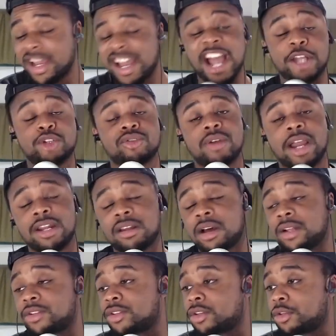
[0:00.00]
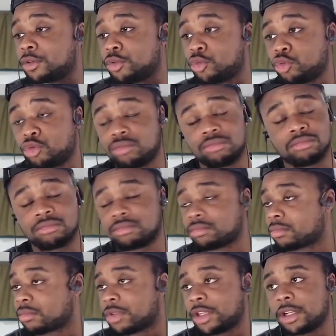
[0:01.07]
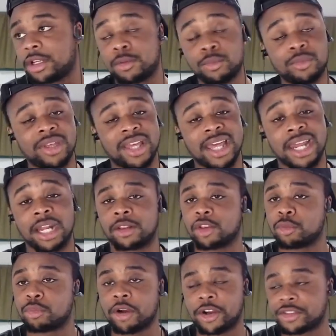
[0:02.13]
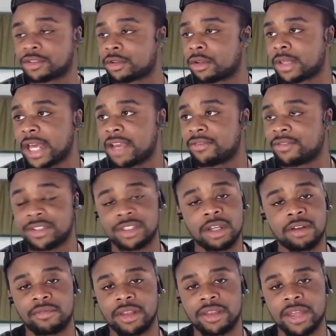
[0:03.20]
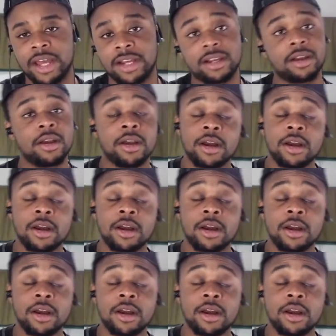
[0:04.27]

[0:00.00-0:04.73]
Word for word: I try not to, you know, get into their personal life and stuff like that.